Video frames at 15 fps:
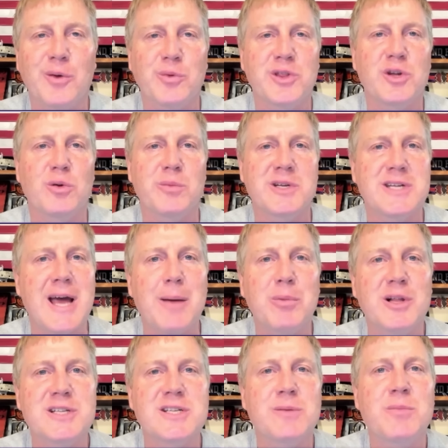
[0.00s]
with your
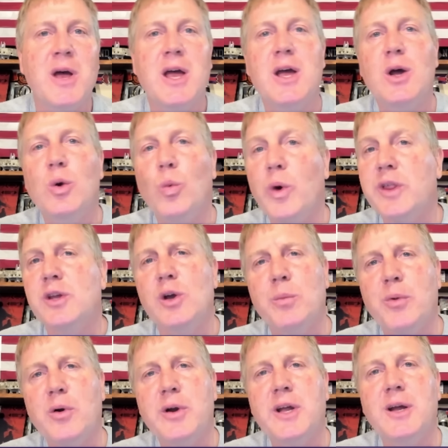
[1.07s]
metabolism, whether you're
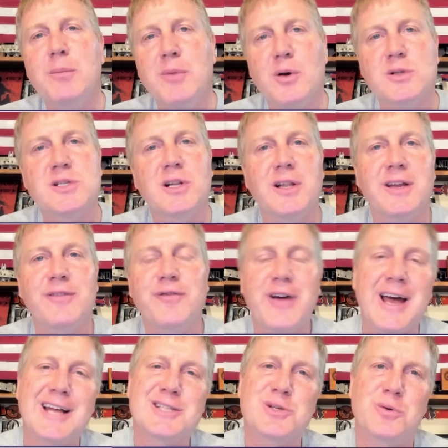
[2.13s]
burning mostly
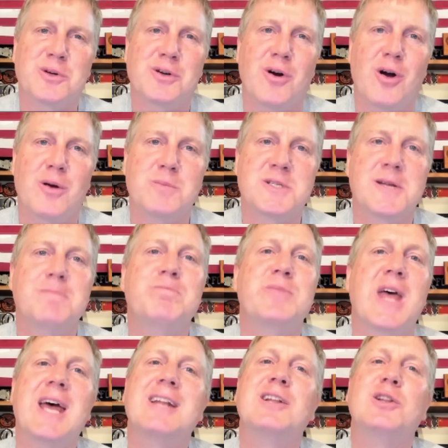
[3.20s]
fats or carbs.
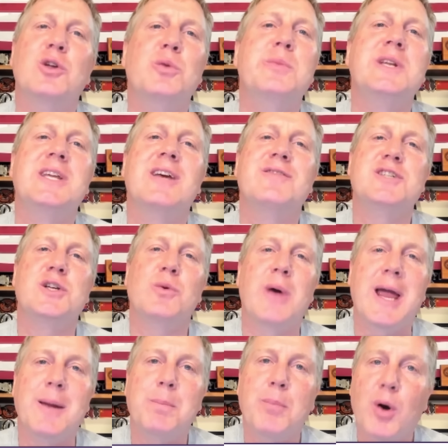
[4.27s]
Then Lumen gives you
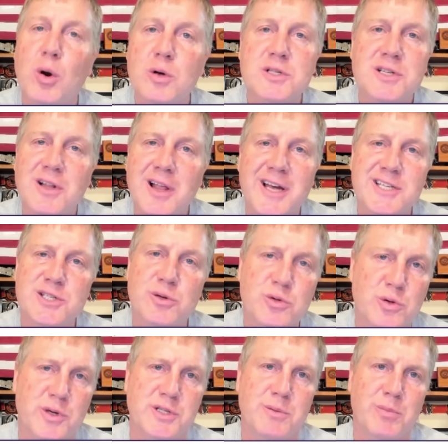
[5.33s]
a personalized
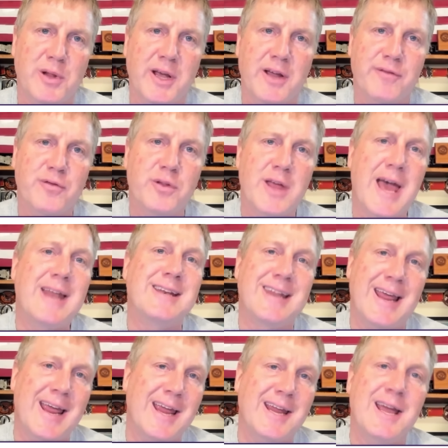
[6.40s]
nutrition plan for that
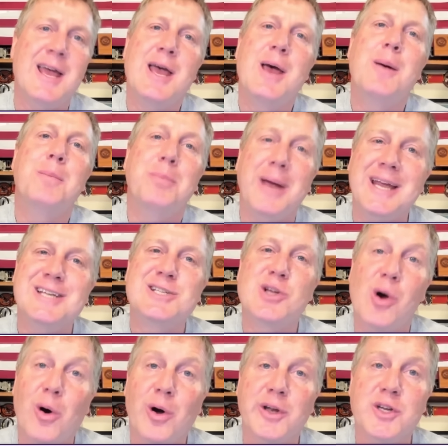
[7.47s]
day, based
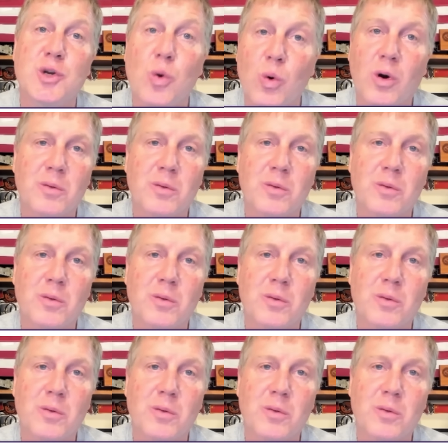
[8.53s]
on your